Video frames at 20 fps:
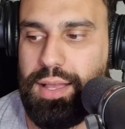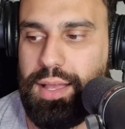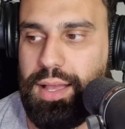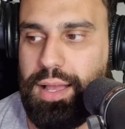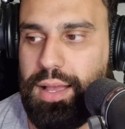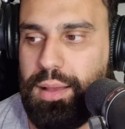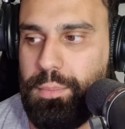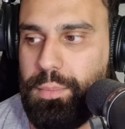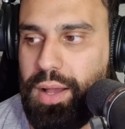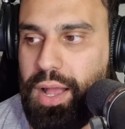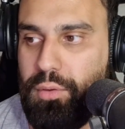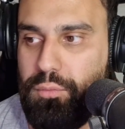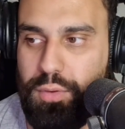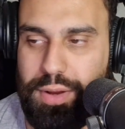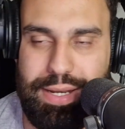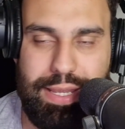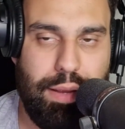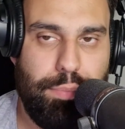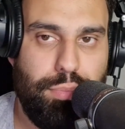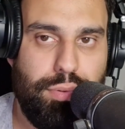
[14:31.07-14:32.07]
I
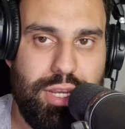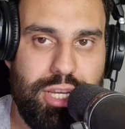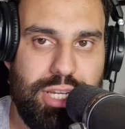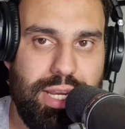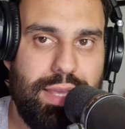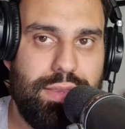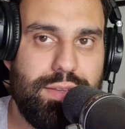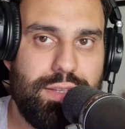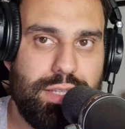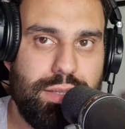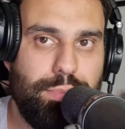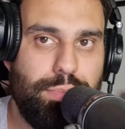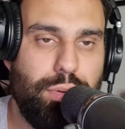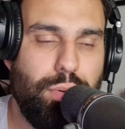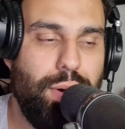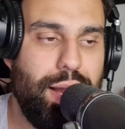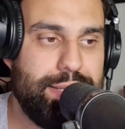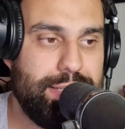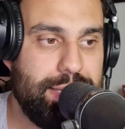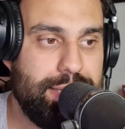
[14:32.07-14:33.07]
really appreciate the
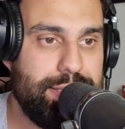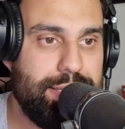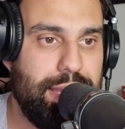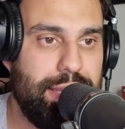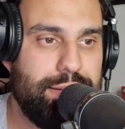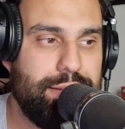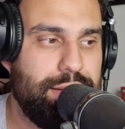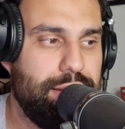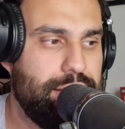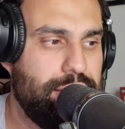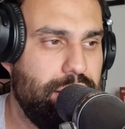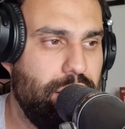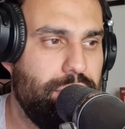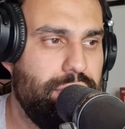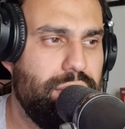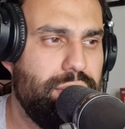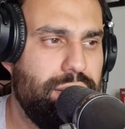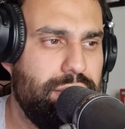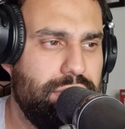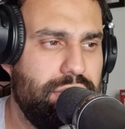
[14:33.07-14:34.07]
support. As I said,
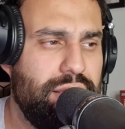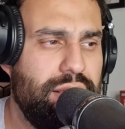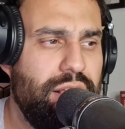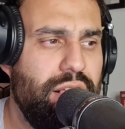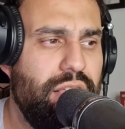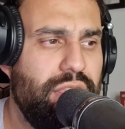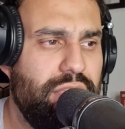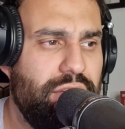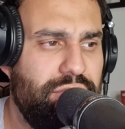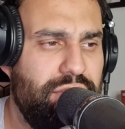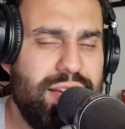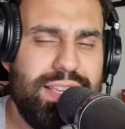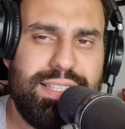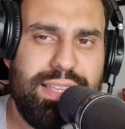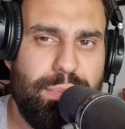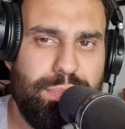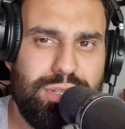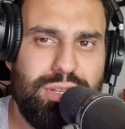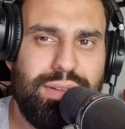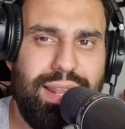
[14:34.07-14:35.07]
the first
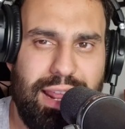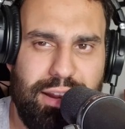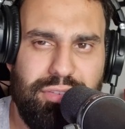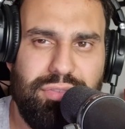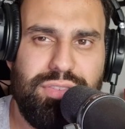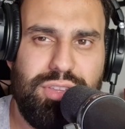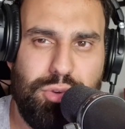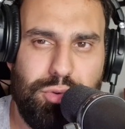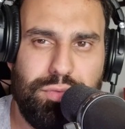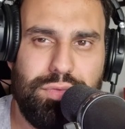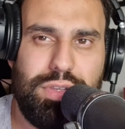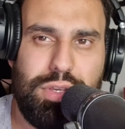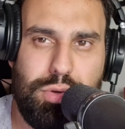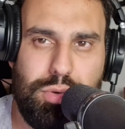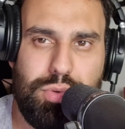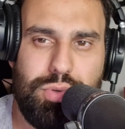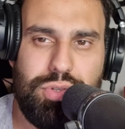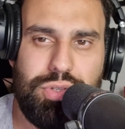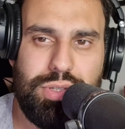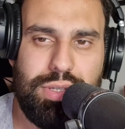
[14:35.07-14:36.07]
episode had a few
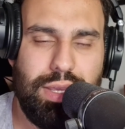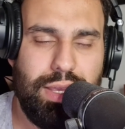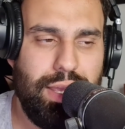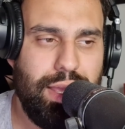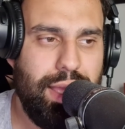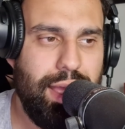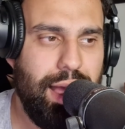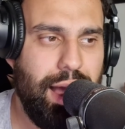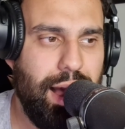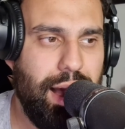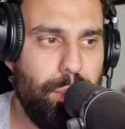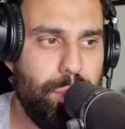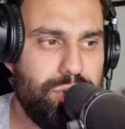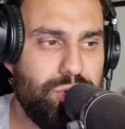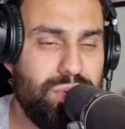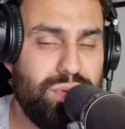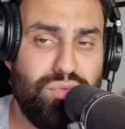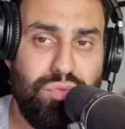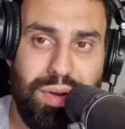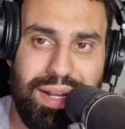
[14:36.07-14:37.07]
views, which
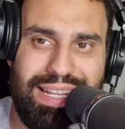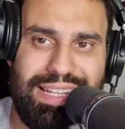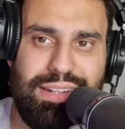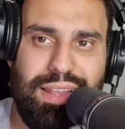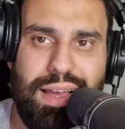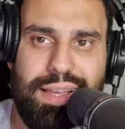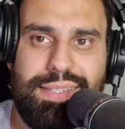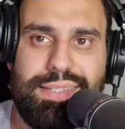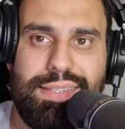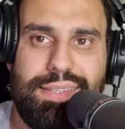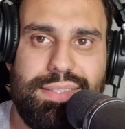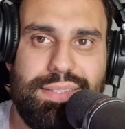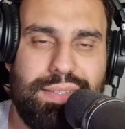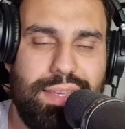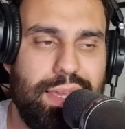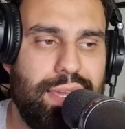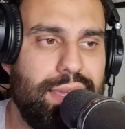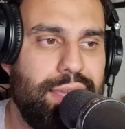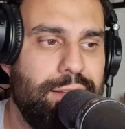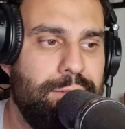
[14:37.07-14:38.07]
was really nice to
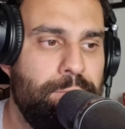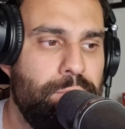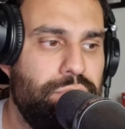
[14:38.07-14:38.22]
see.